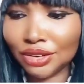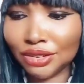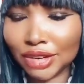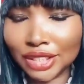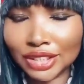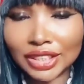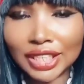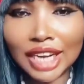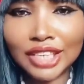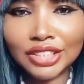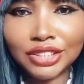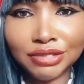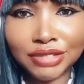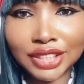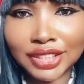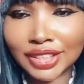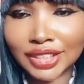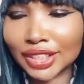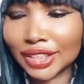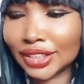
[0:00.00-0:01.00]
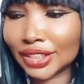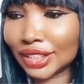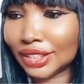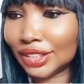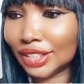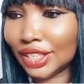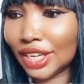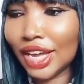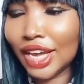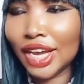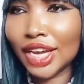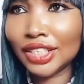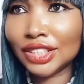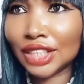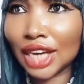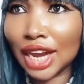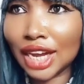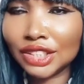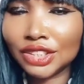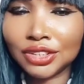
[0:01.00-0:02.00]
or in charge of this city,
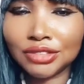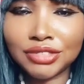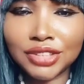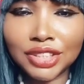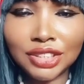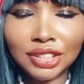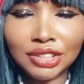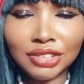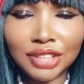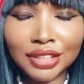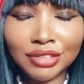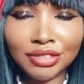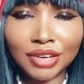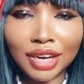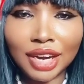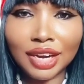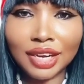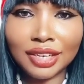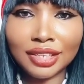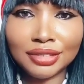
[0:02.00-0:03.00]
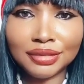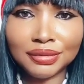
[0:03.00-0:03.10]
in charge of this river.